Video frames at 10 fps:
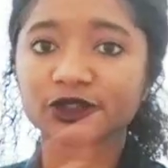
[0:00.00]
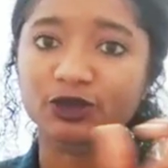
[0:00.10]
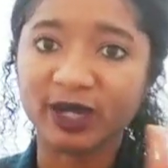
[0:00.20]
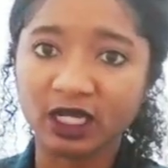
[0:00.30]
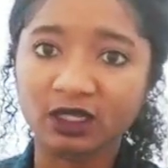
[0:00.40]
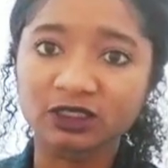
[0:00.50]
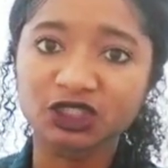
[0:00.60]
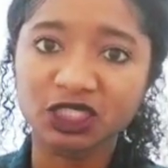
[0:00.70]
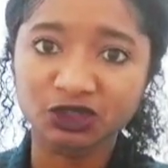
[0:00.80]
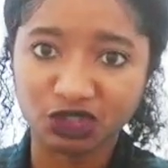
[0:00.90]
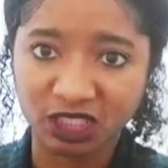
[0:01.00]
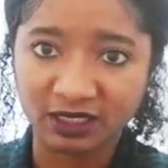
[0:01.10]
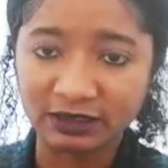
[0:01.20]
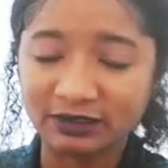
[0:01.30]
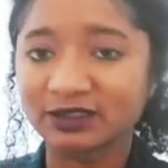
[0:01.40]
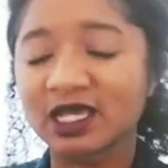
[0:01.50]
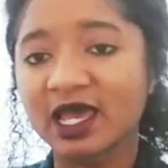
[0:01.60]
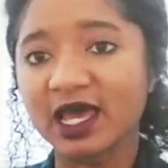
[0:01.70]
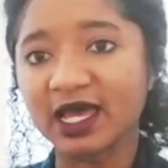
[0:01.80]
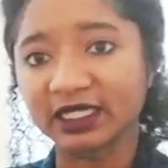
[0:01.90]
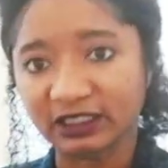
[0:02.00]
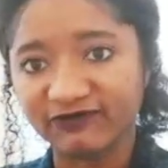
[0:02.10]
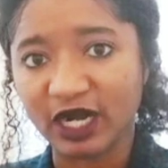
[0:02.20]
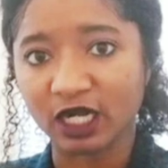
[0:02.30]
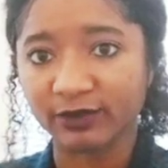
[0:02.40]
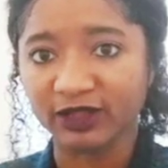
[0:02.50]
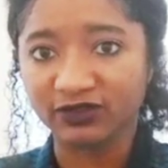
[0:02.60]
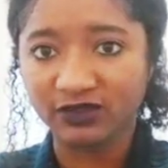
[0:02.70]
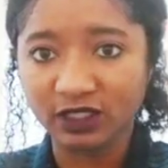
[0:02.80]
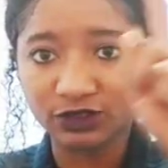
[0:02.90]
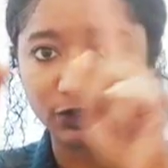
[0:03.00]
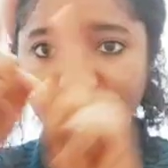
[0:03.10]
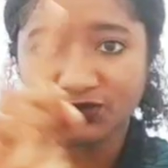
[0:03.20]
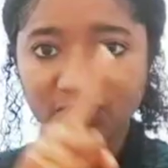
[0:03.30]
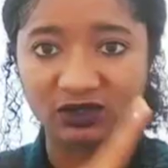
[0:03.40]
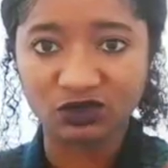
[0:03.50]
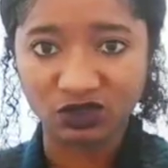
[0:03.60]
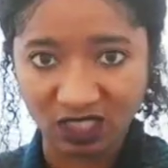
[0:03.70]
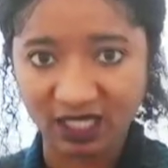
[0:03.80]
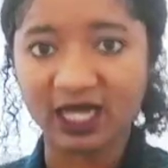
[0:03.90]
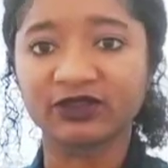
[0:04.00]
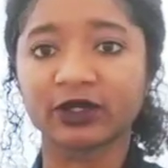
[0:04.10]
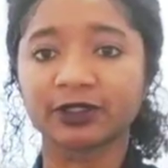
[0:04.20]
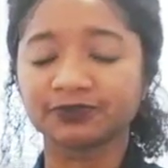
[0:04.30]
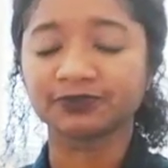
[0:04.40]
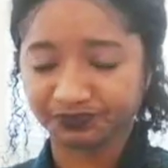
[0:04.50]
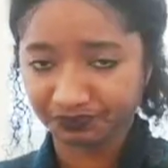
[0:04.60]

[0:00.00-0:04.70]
So, biology and genes and environment. These two things together